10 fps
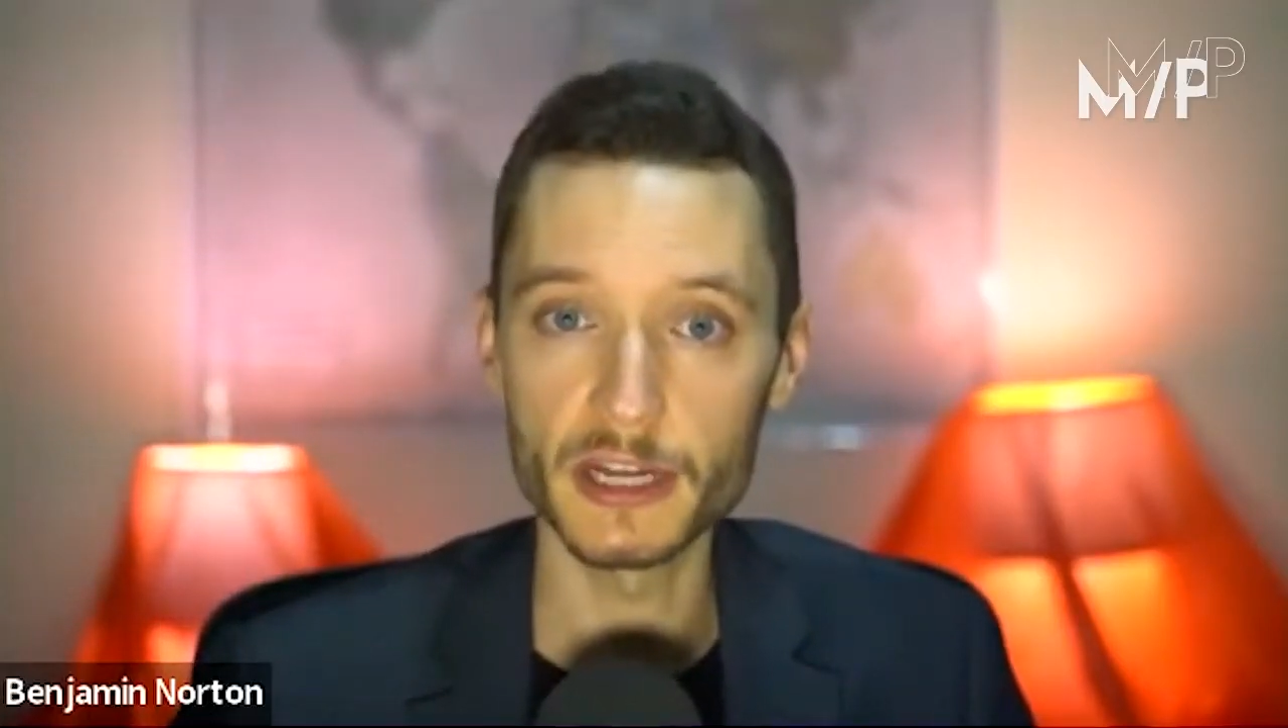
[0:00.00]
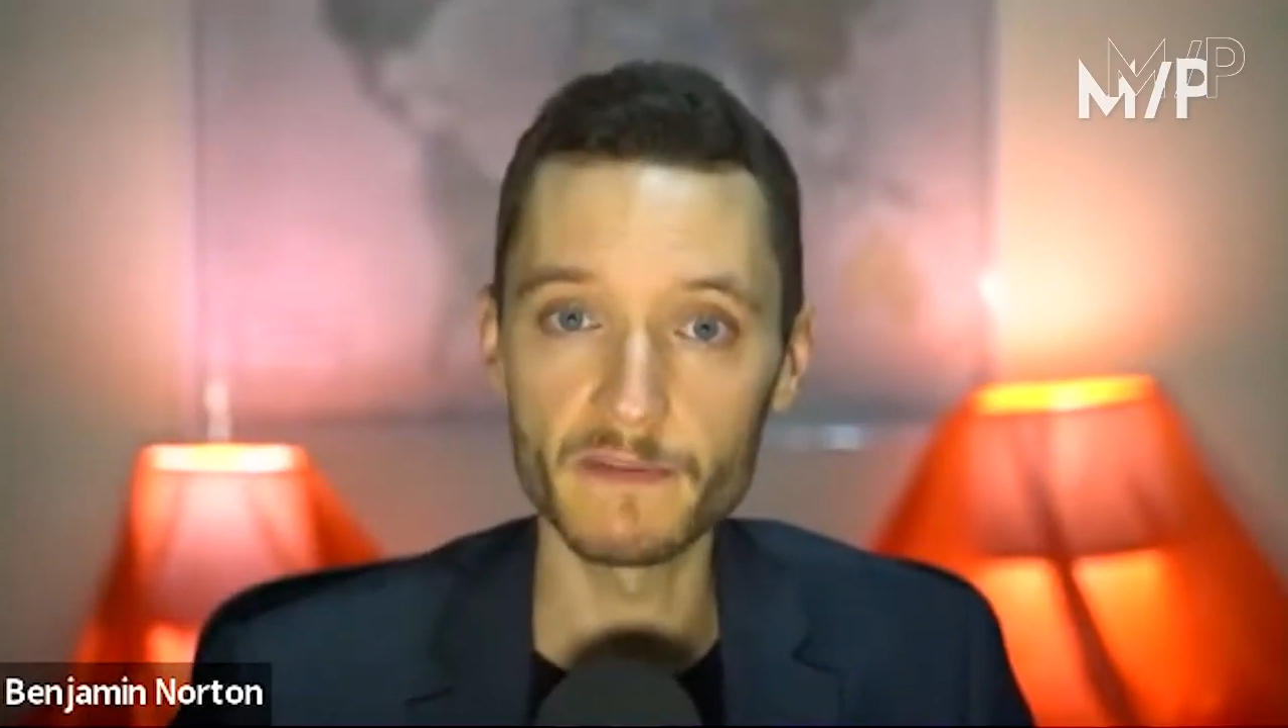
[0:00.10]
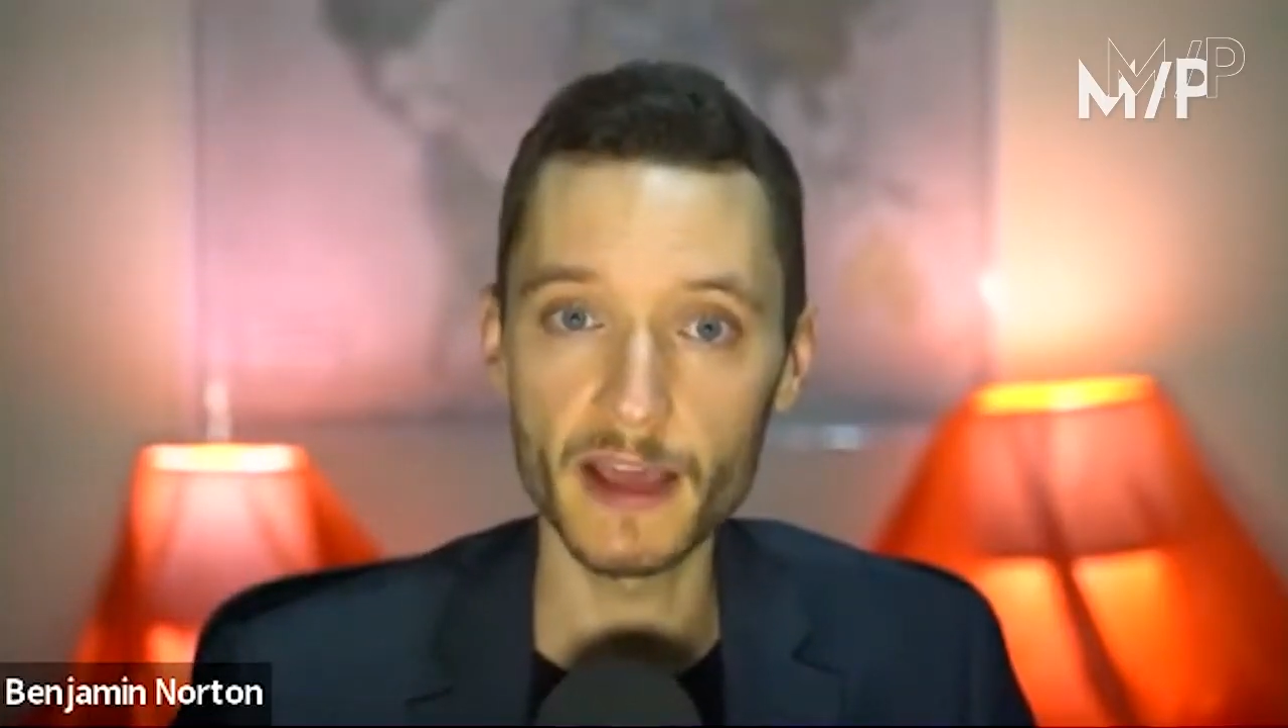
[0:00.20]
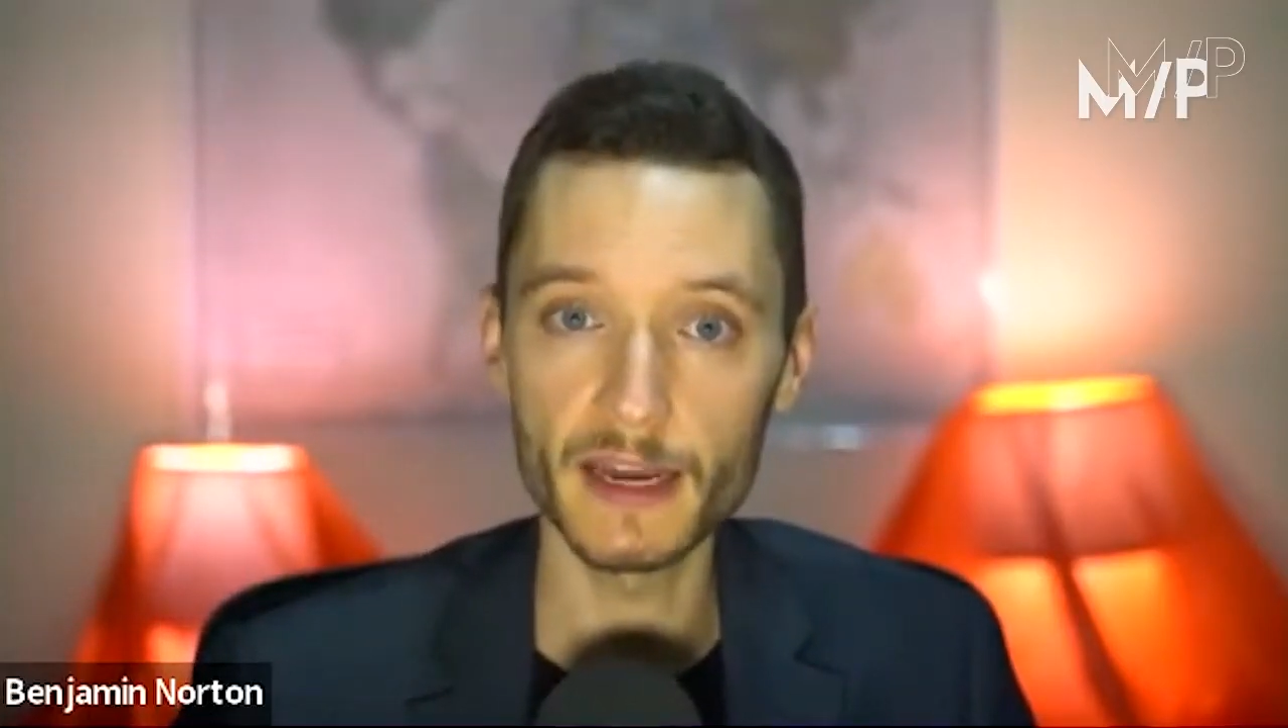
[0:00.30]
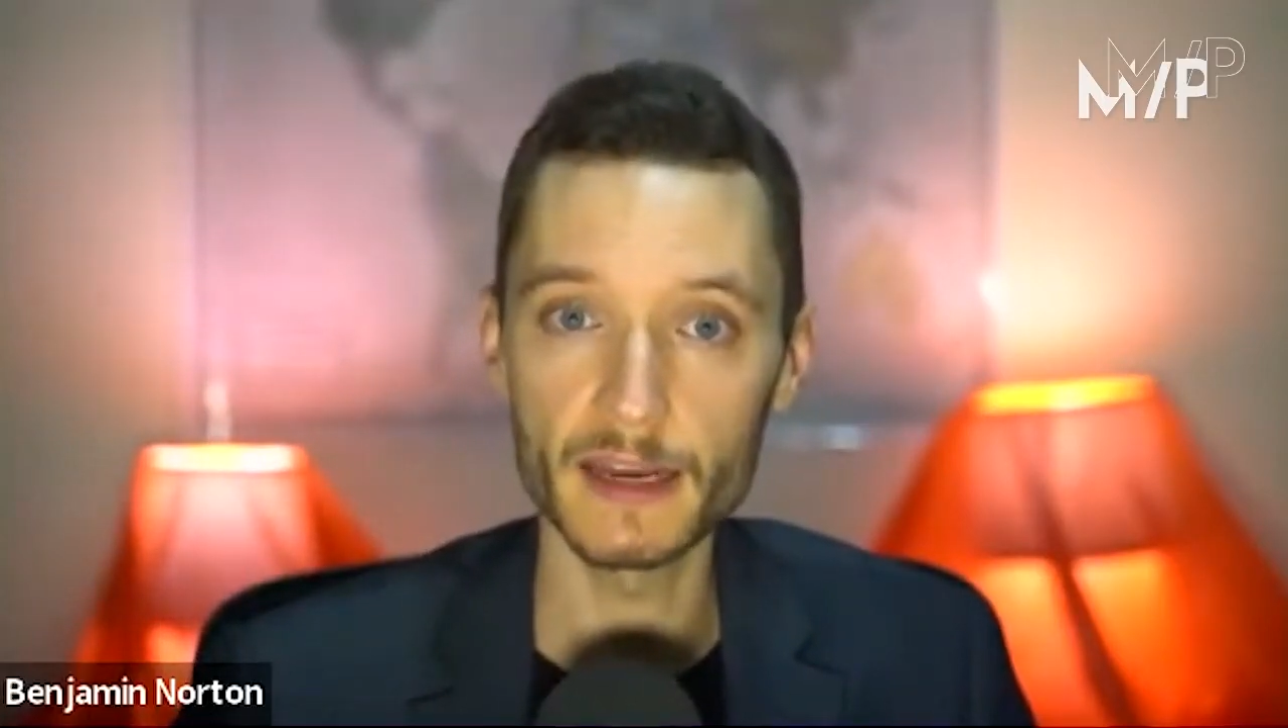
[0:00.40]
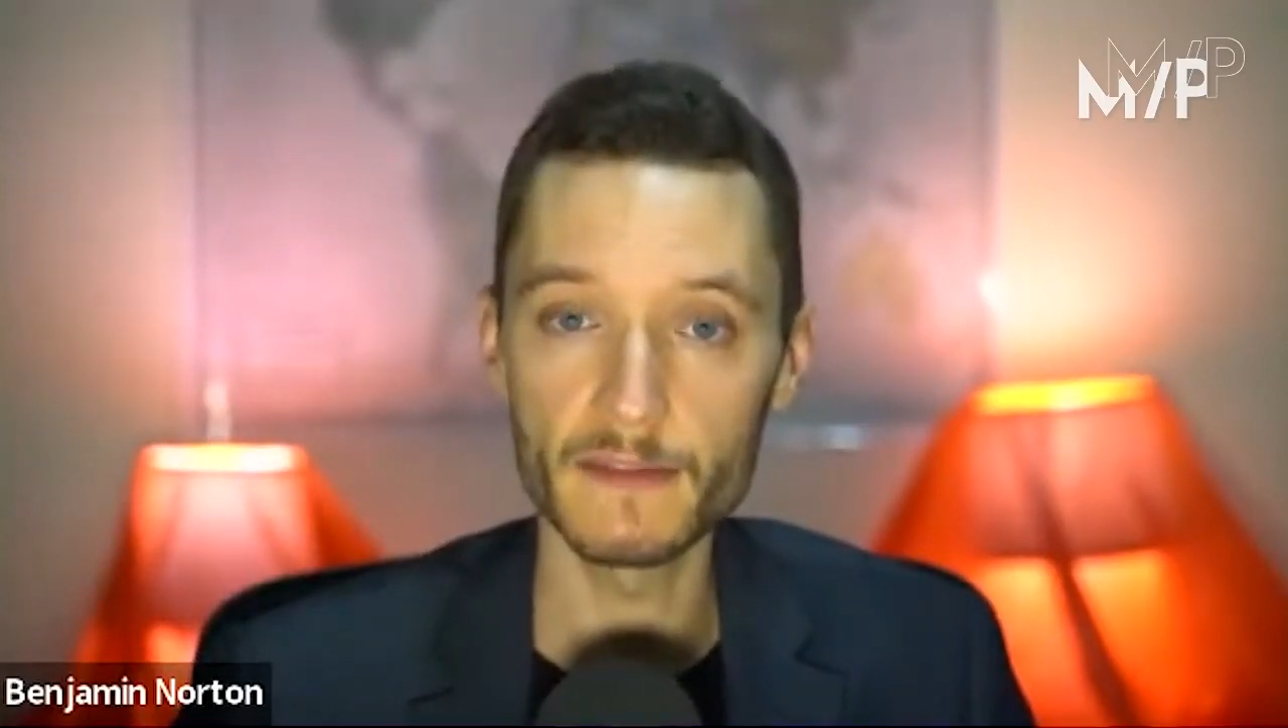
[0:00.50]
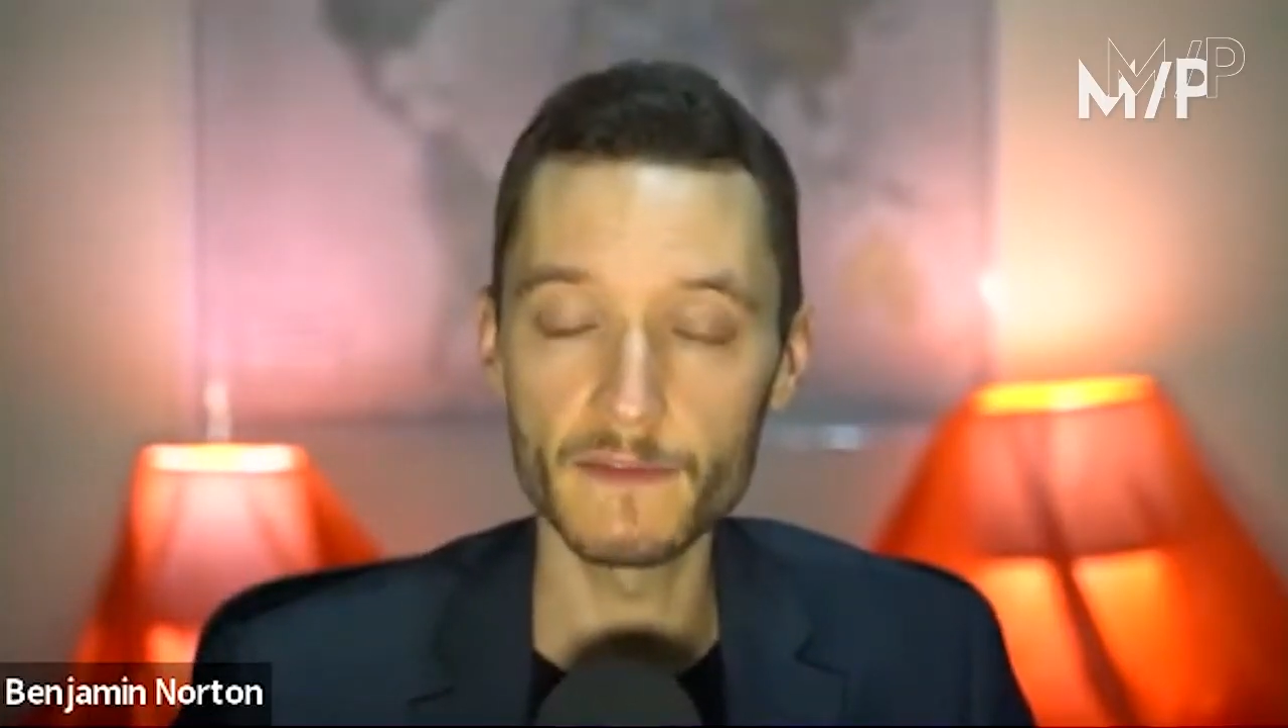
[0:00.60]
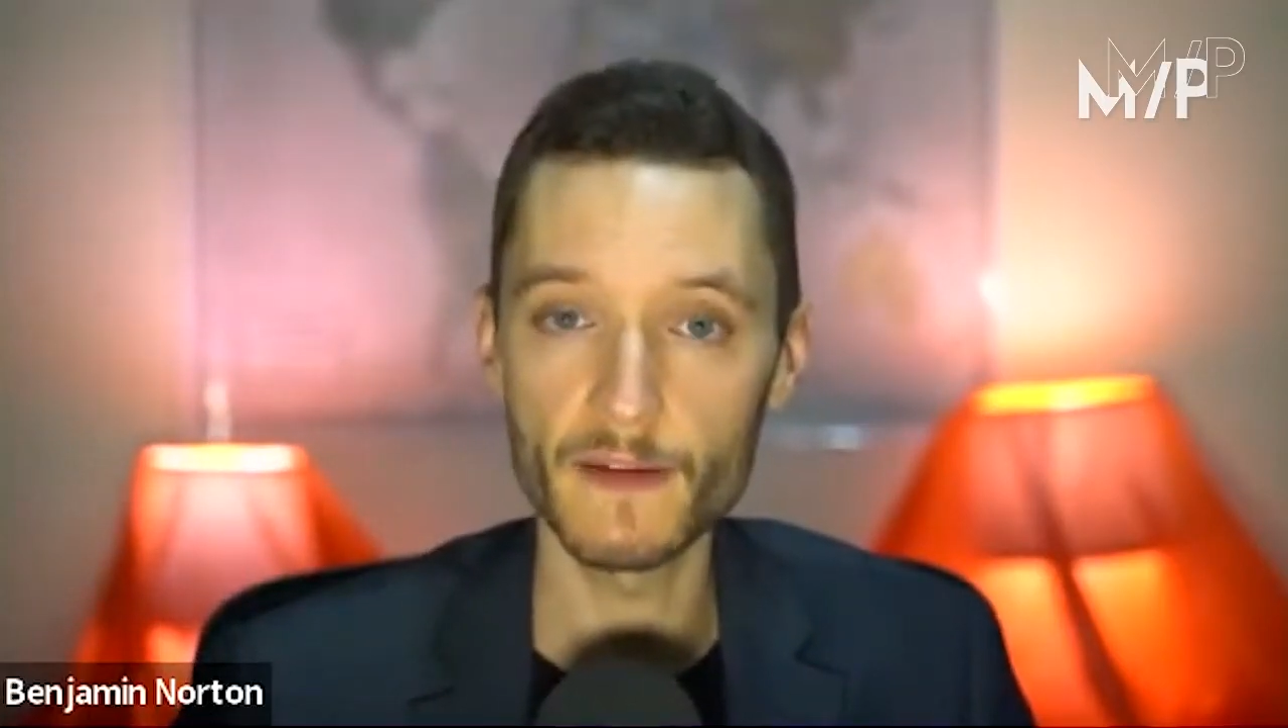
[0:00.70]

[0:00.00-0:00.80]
invaded